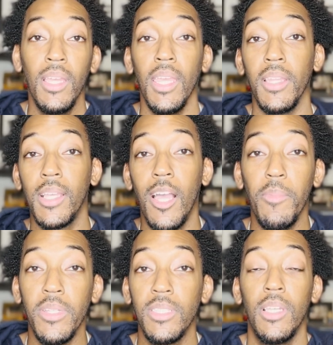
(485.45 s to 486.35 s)
In the
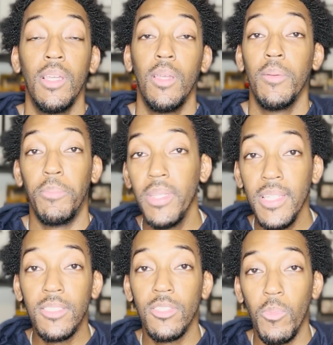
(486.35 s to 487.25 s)
comments,
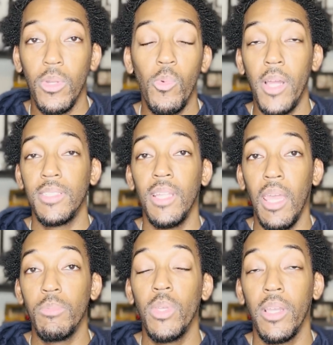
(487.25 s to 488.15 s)
please someone watch
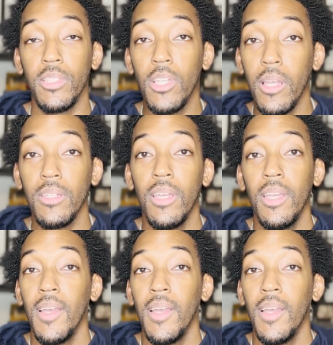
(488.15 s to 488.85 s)
Lamb so I could talk